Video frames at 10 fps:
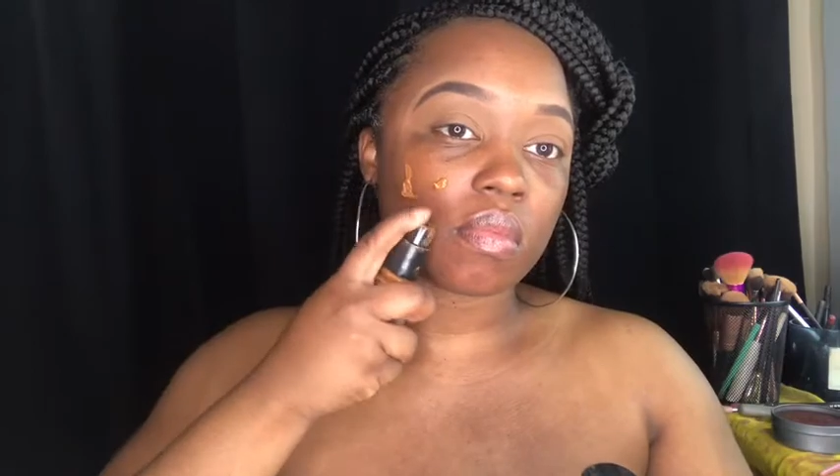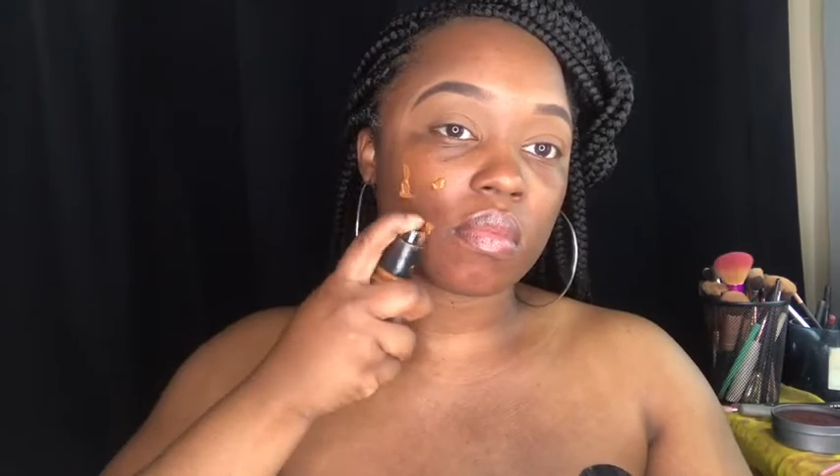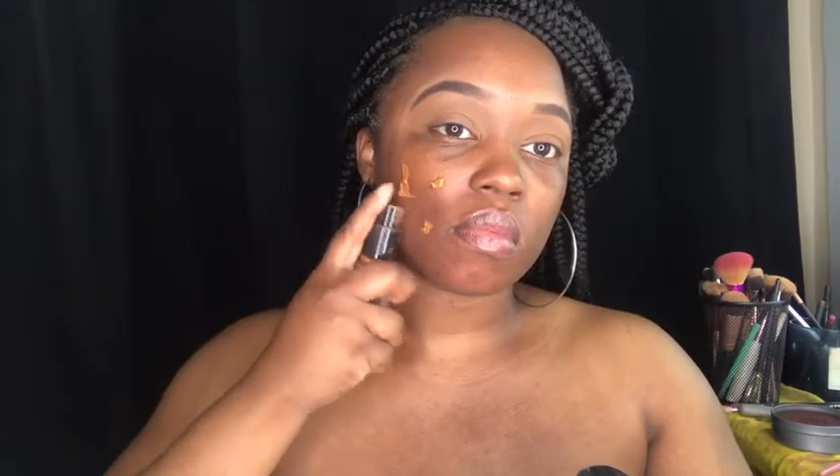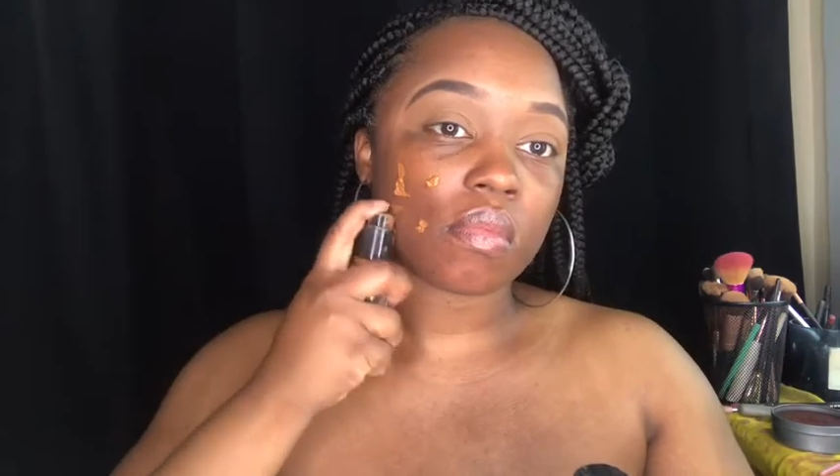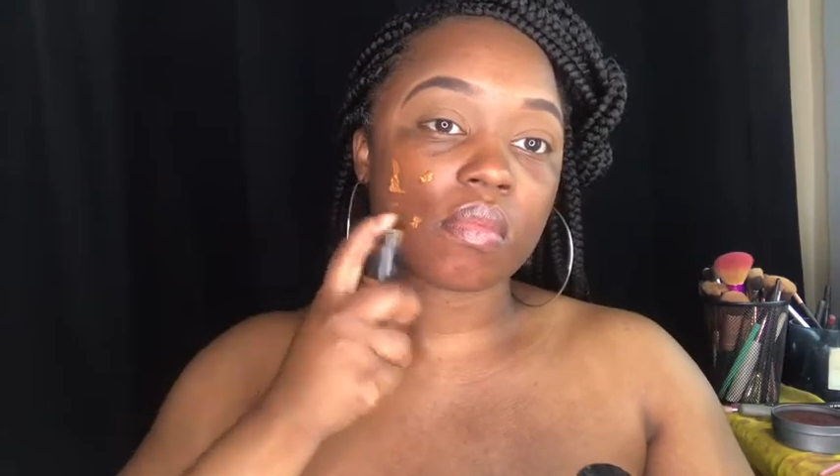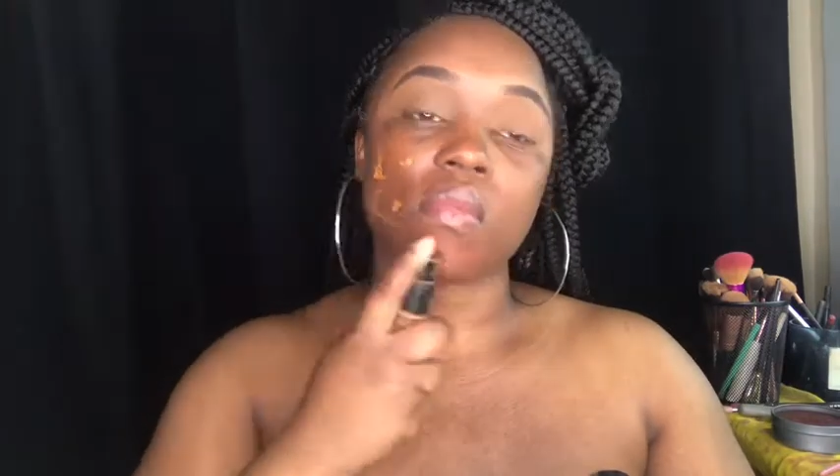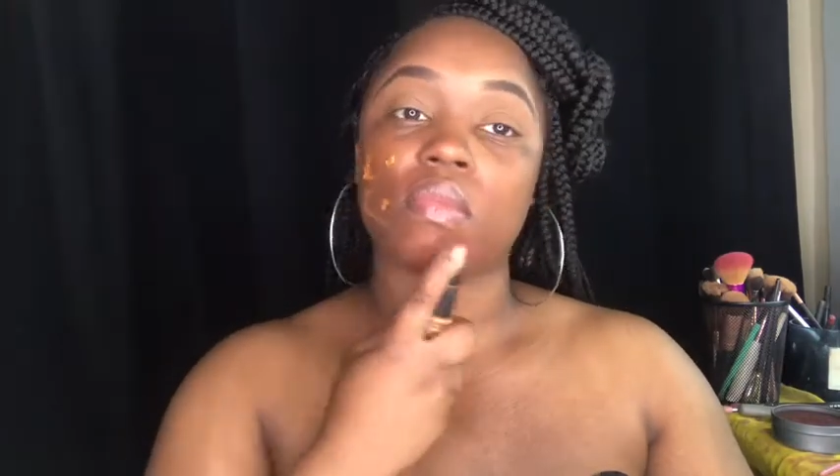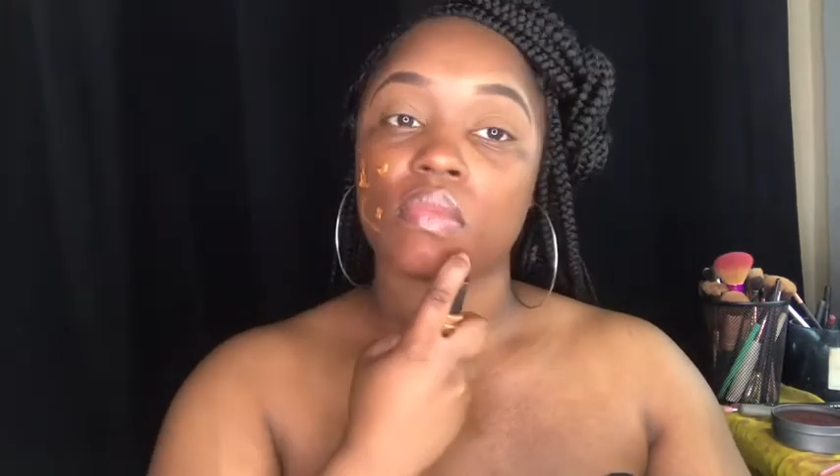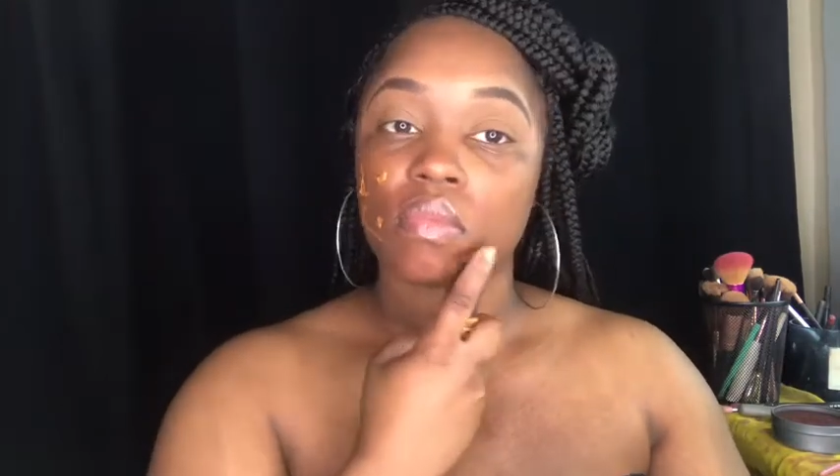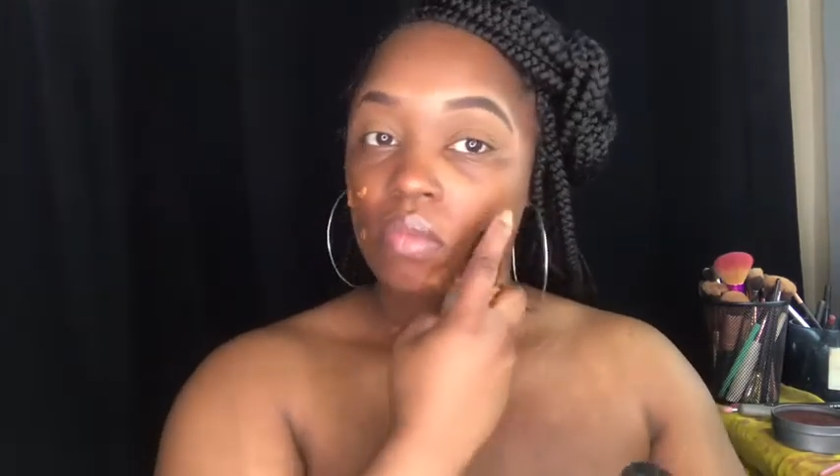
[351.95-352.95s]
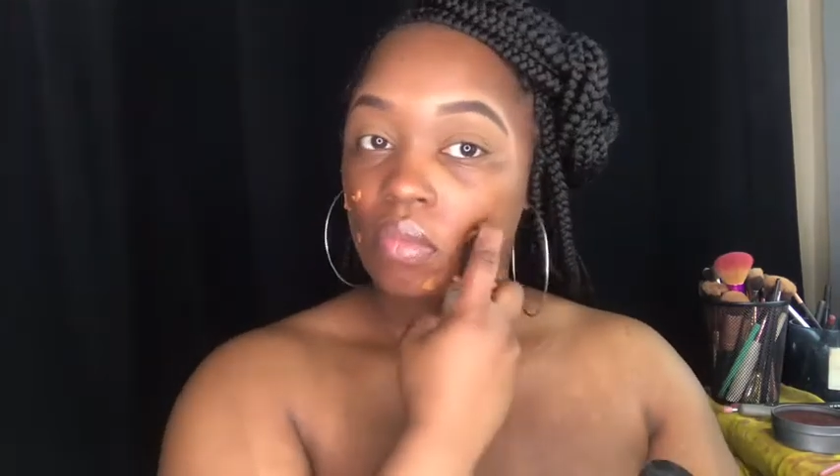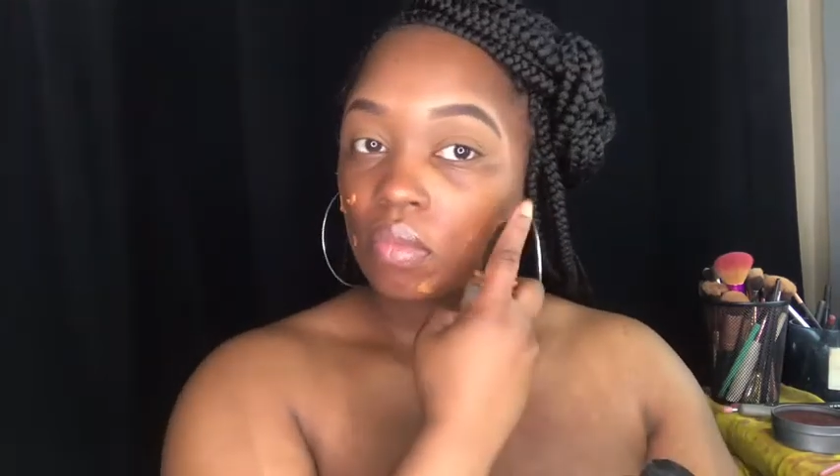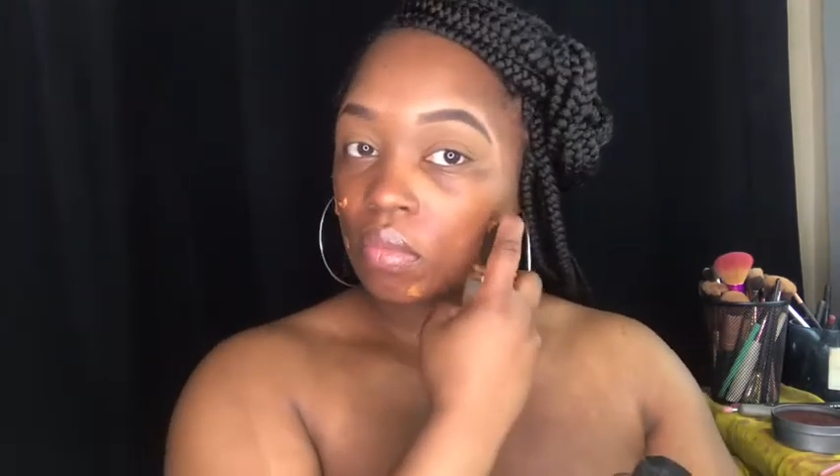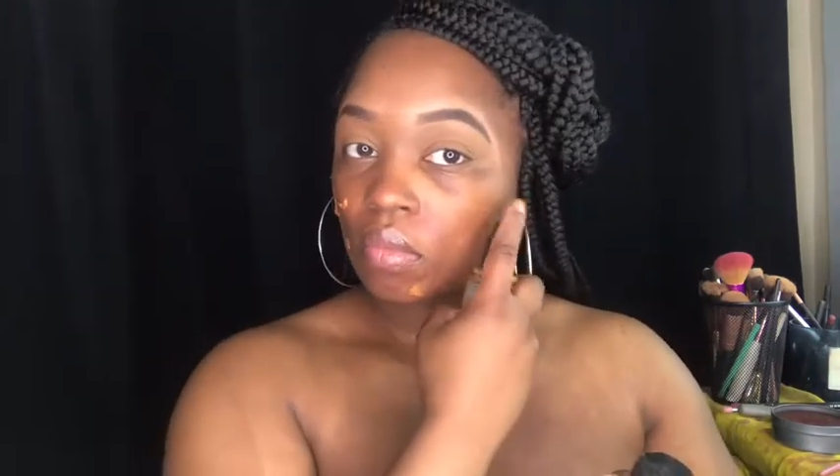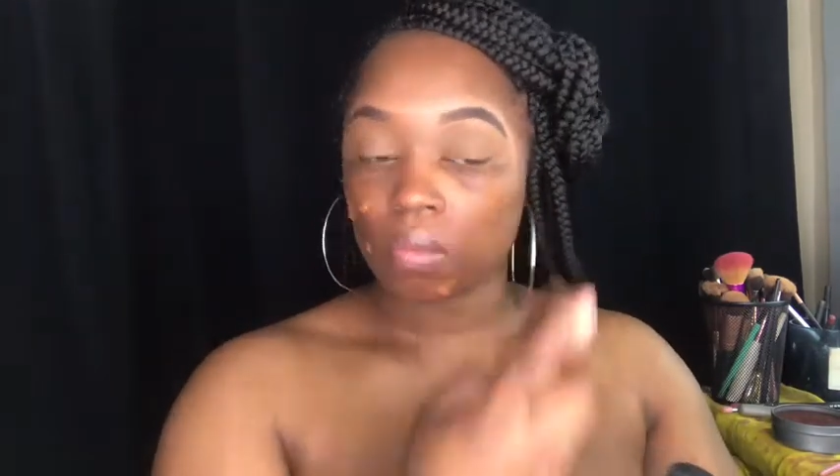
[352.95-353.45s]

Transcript: Nutmeg Foundation,